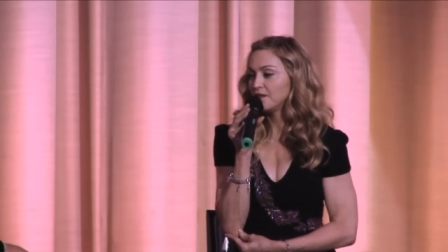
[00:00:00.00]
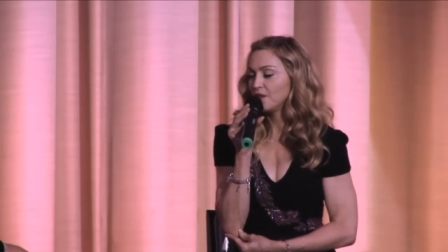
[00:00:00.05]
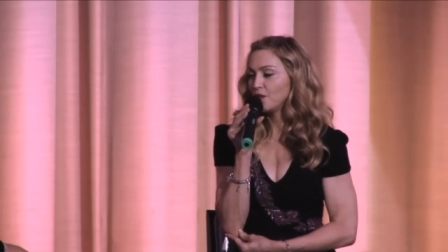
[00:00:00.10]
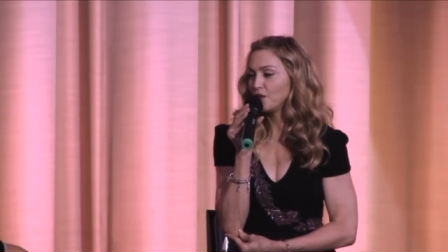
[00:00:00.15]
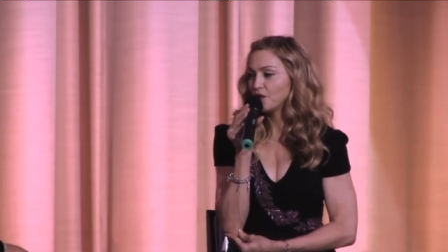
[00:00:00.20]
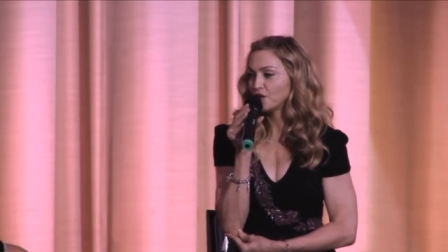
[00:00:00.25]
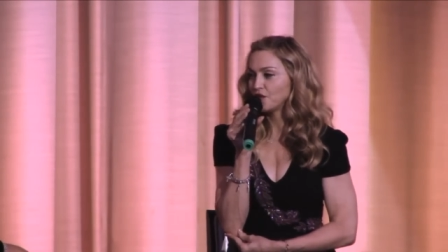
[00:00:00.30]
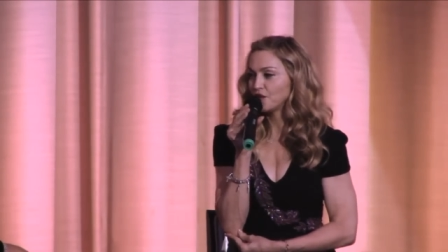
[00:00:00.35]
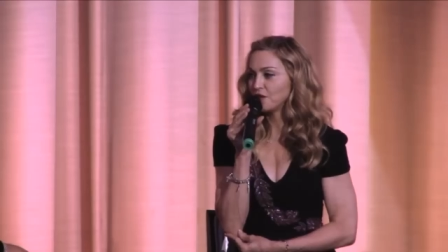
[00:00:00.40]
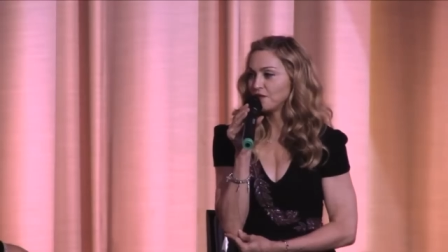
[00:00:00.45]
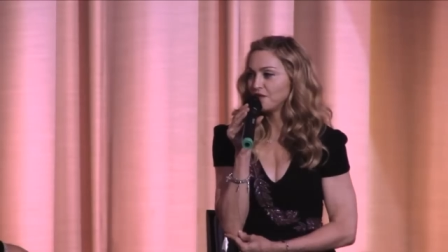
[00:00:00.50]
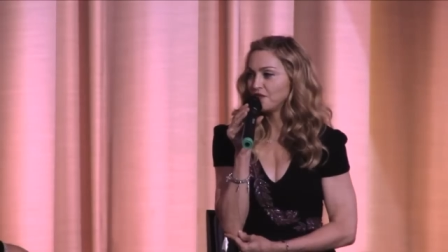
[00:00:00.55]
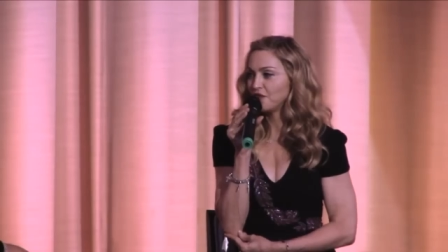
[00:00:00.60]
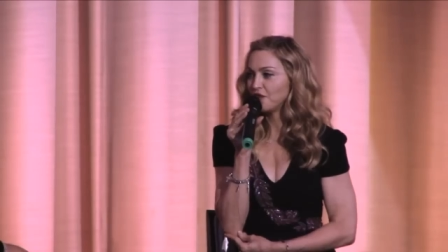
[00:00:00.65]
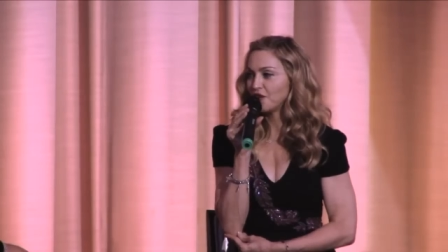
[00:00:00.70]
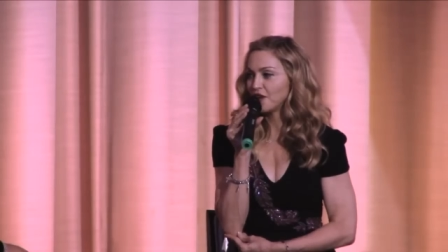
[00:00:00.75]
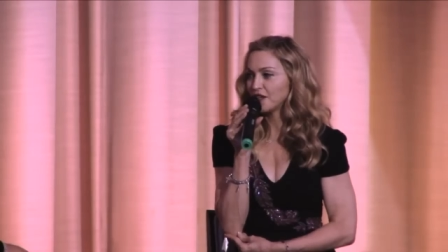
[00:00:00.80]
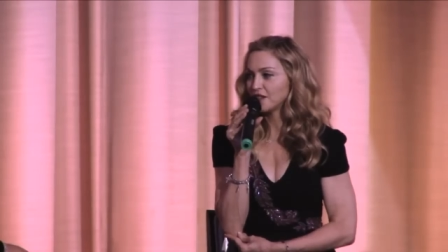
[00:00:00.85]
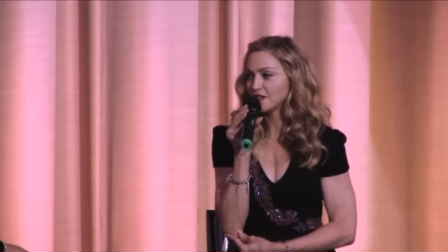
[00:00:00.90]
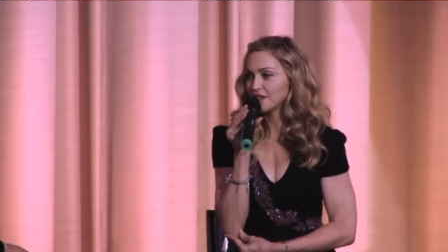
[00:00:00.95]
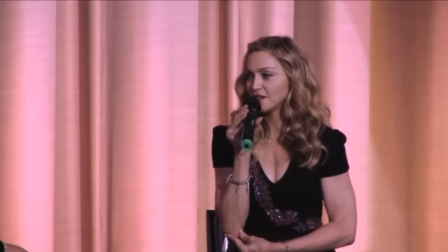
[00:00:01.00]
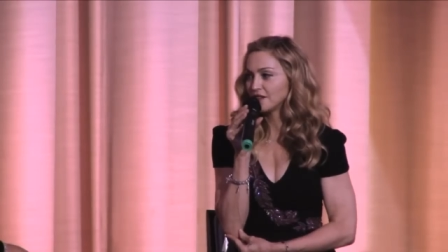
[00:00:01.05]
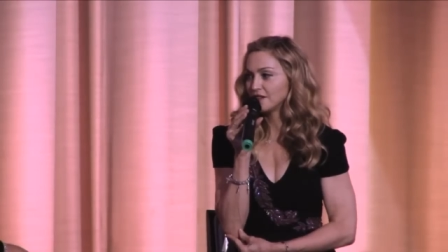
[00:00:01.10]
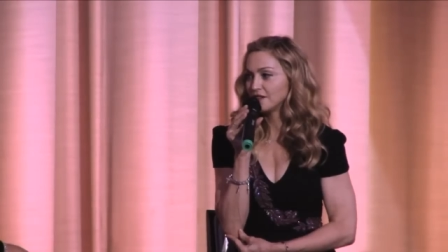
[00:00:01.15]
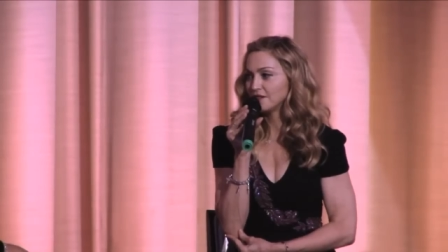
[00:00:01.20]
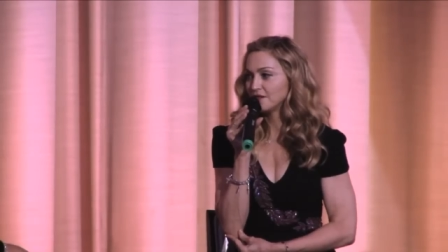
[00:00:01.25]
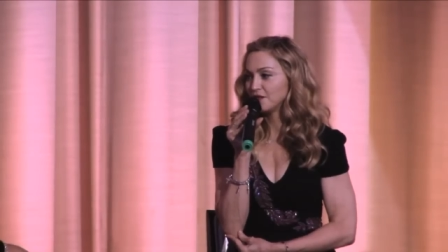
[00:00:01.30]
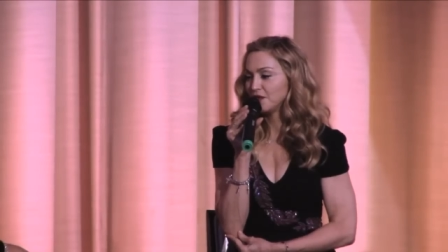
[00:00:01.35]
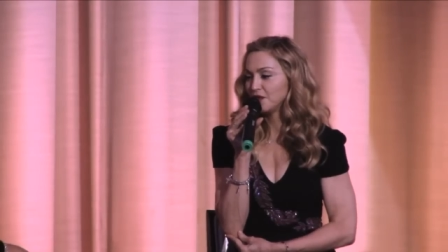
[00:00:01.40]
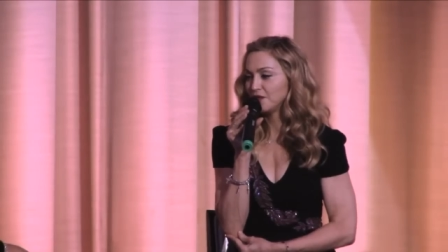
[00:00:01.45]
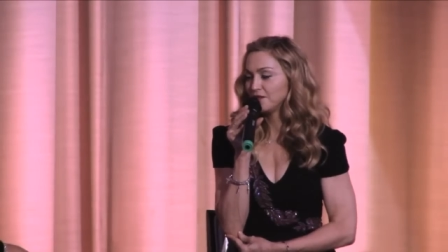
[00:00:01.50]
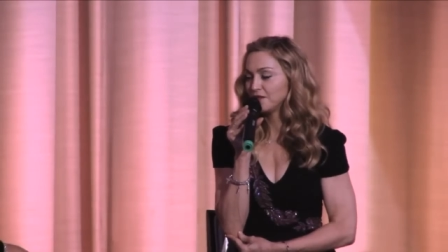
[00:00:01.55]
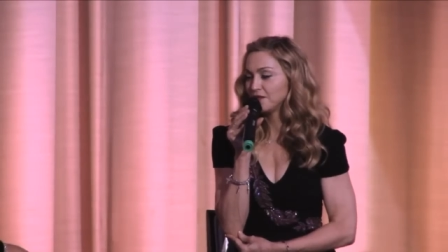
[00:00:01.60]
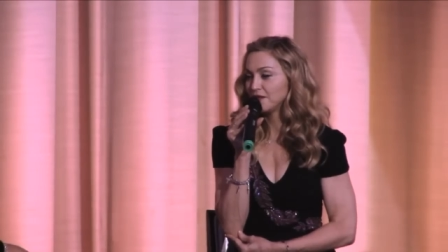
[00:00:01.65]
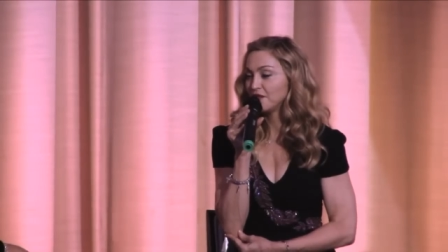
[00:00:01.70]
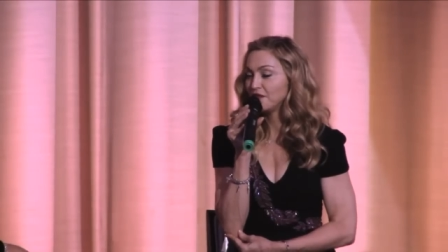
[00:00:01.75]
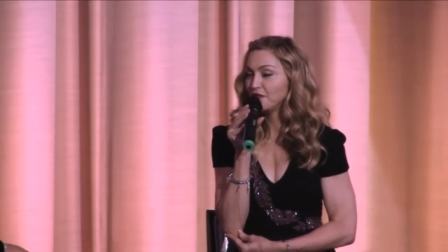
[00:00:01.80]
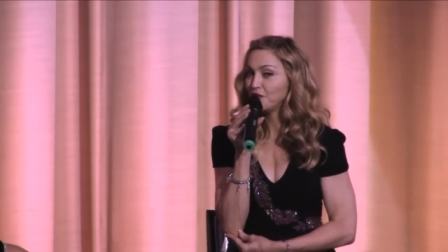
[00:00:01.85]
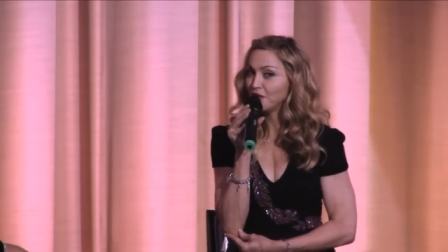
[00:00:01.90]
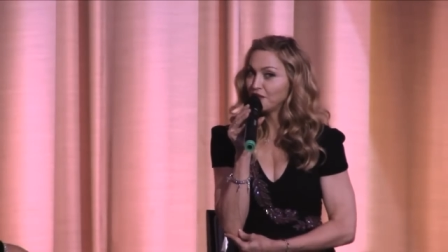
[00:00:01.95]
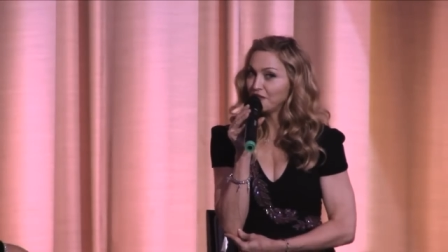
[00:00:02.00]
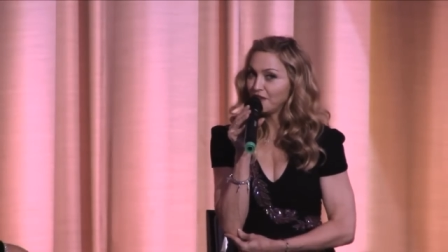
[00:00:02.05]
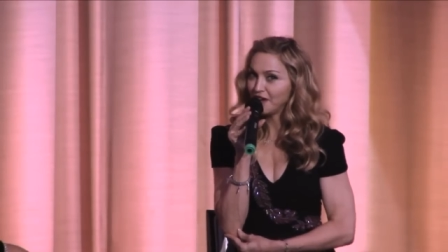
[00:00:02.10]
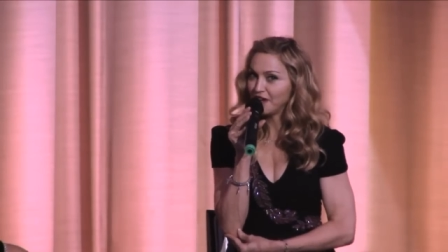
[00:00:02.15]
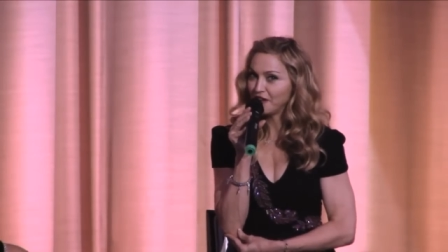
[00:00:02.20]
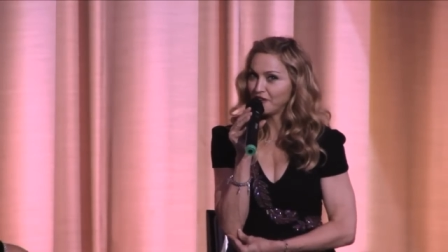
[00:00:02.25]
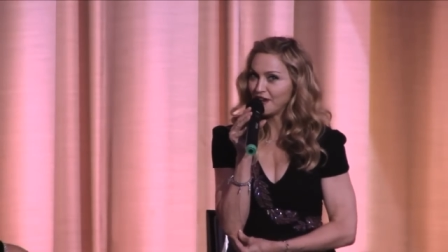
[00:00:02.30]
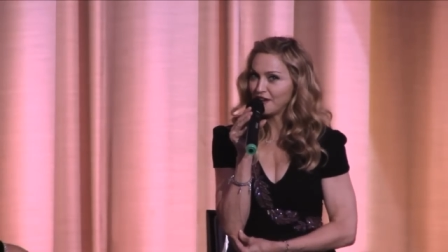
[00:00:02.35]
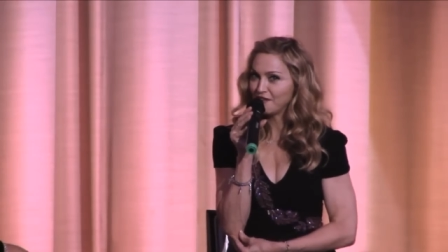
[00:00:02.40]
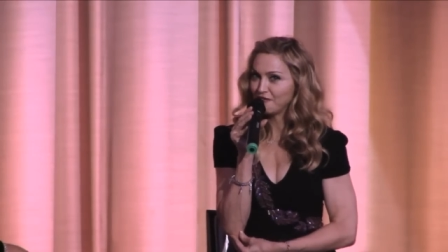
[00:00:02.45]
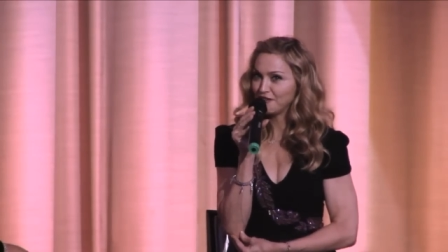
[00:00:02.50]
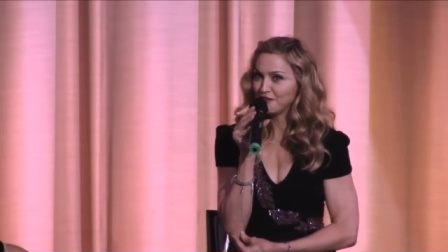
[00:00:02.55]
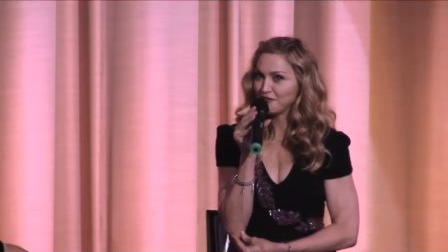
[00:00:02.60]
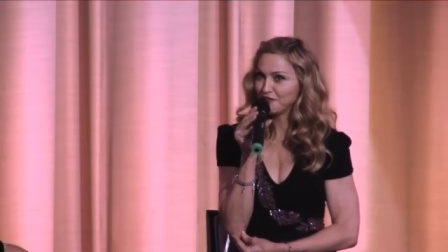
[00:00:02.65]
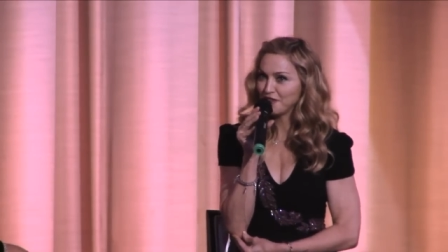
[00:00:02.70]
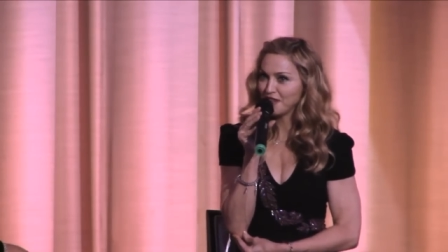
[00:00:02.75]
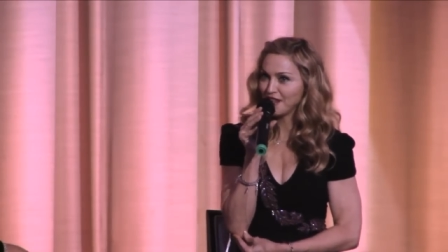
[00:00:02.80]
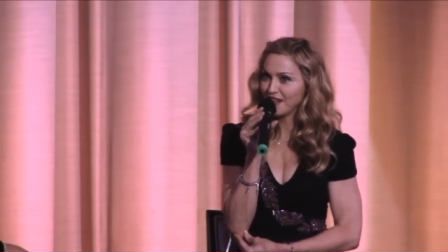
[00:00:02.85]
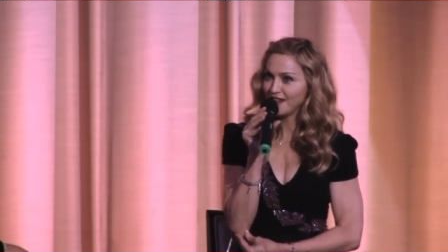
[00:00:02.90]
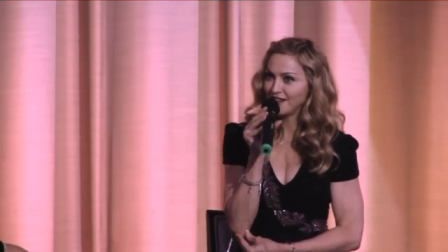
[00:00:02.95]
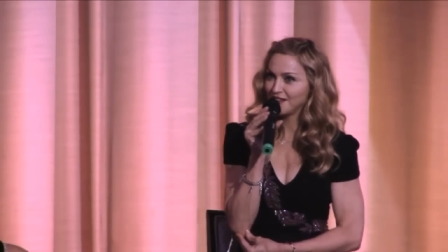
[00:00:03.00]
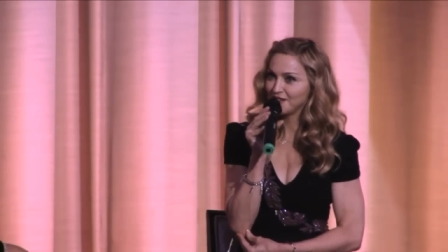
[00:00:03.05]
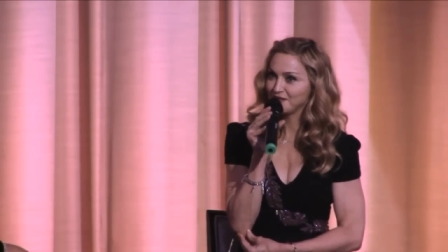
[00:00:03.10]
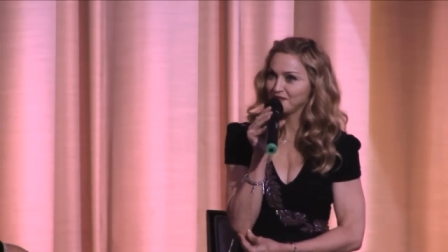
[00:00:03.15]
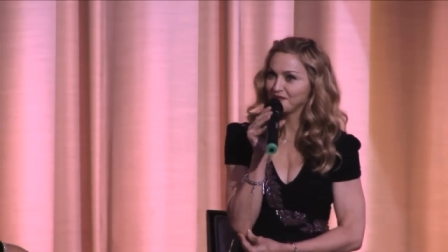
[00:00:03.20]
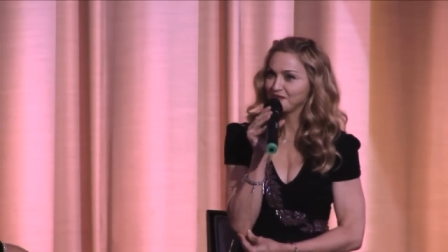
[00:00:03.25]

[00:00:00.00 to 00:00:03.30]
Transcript: wardrobe for us. We're very grateful for that.